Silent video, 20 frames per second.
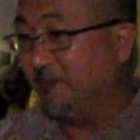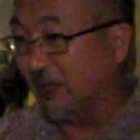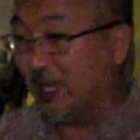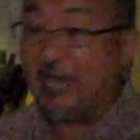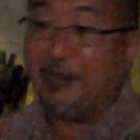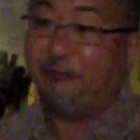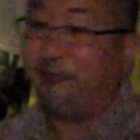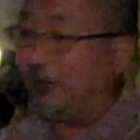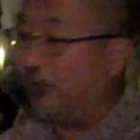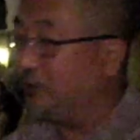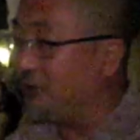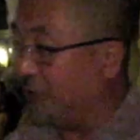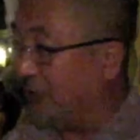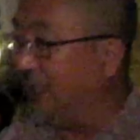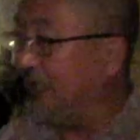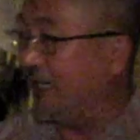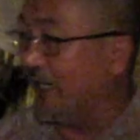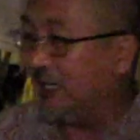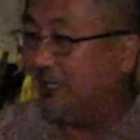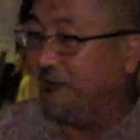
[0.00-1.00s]
live fire
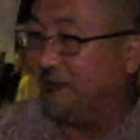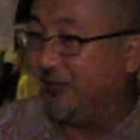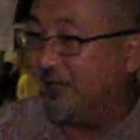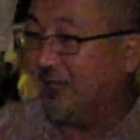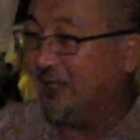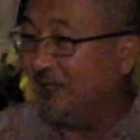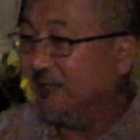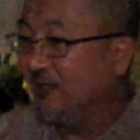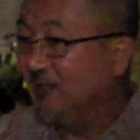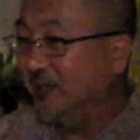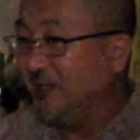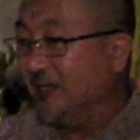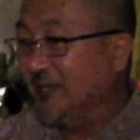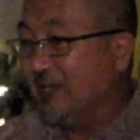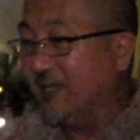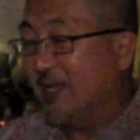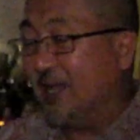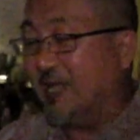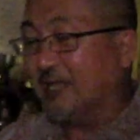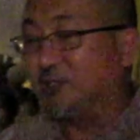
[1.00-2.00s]
training anyway.
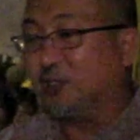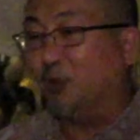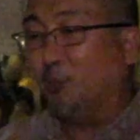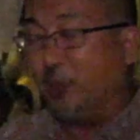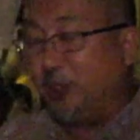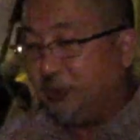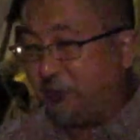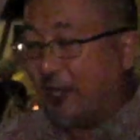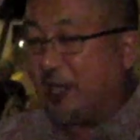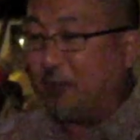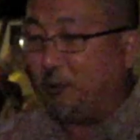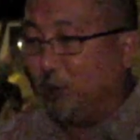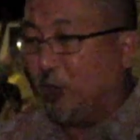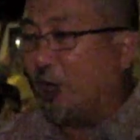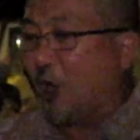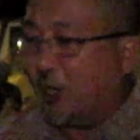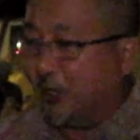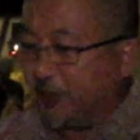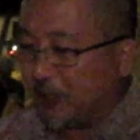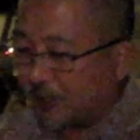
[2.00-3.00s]
Right. And so we think
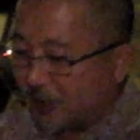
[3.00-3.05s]
we're on the